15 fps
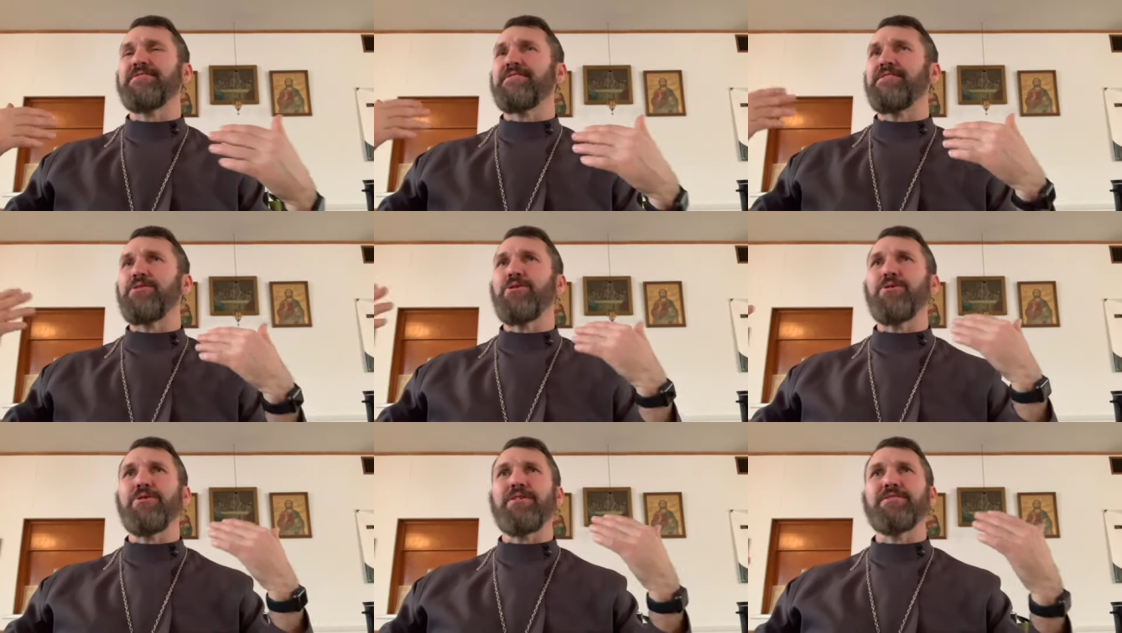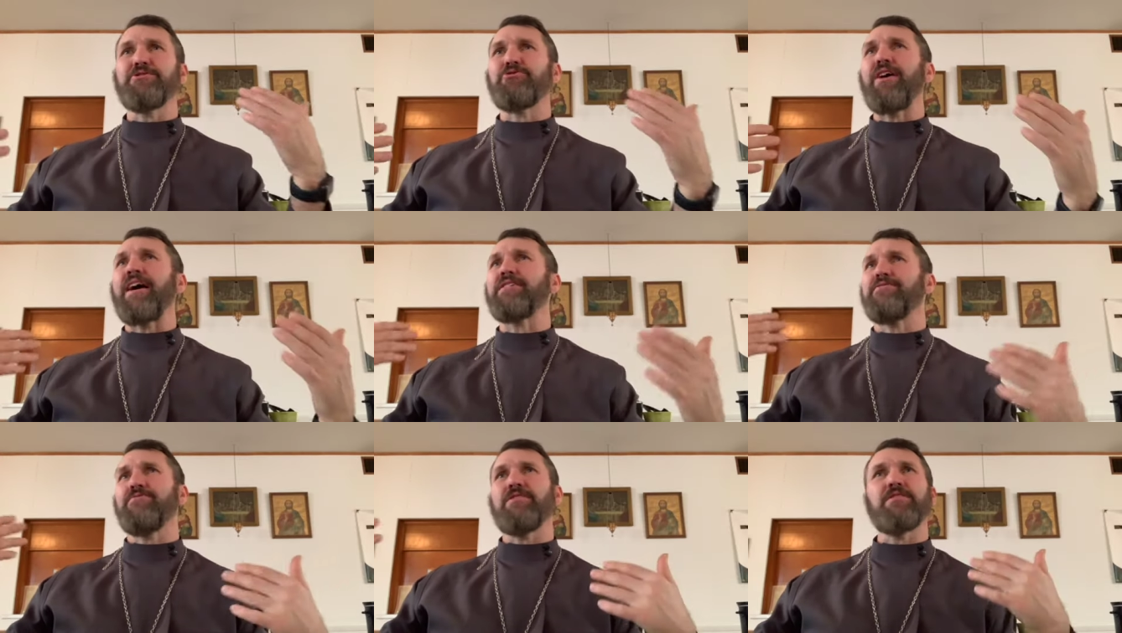you know,
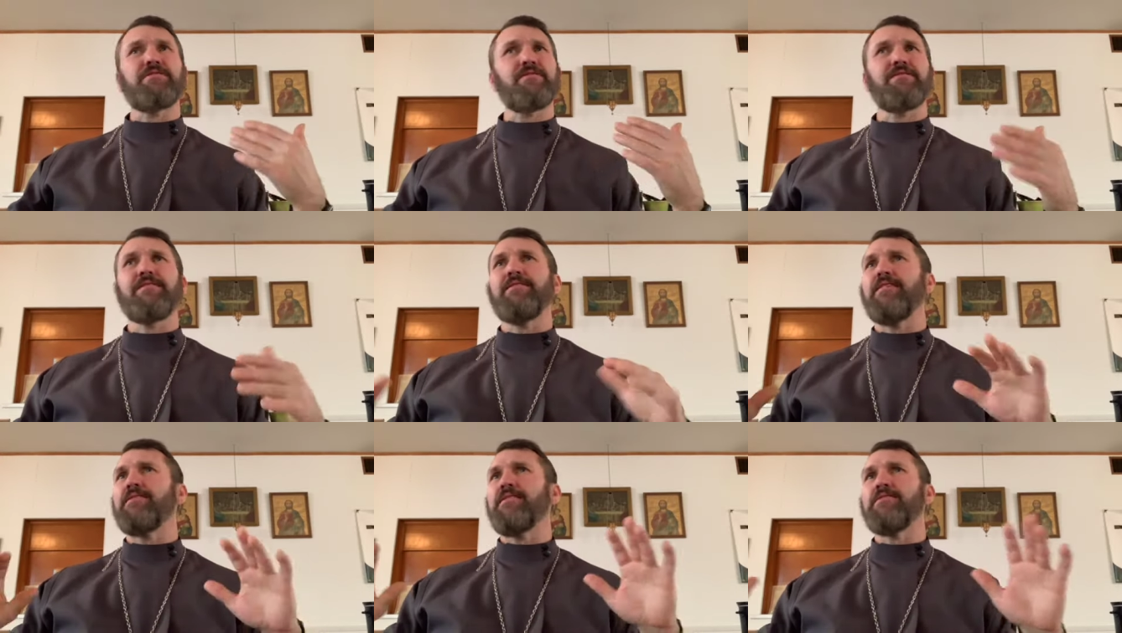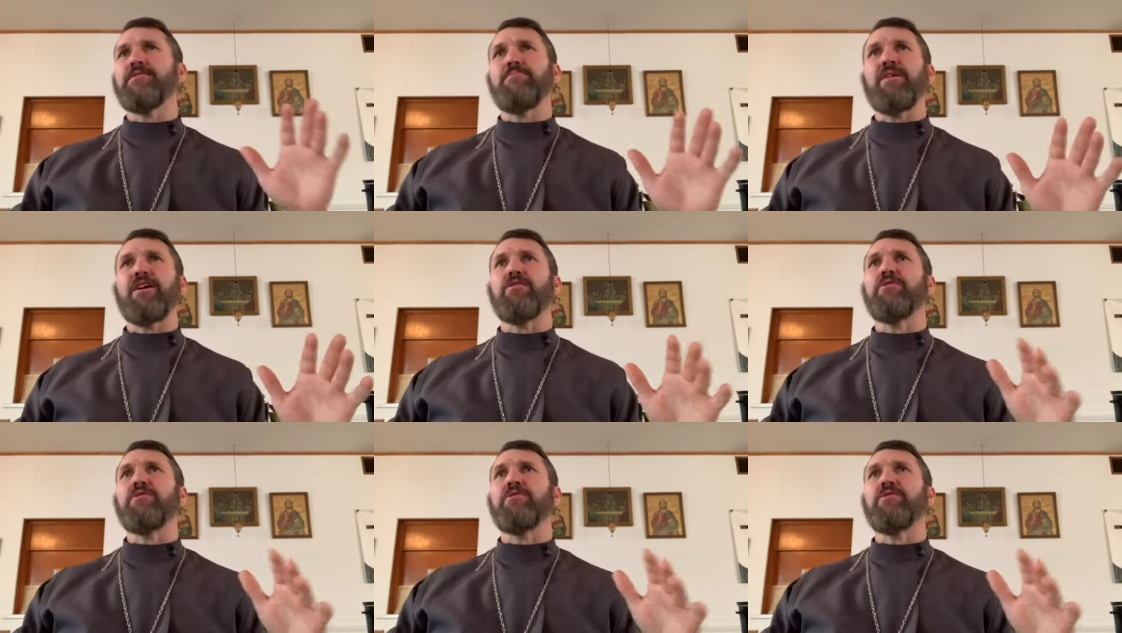attractiveness. That doesn't matter.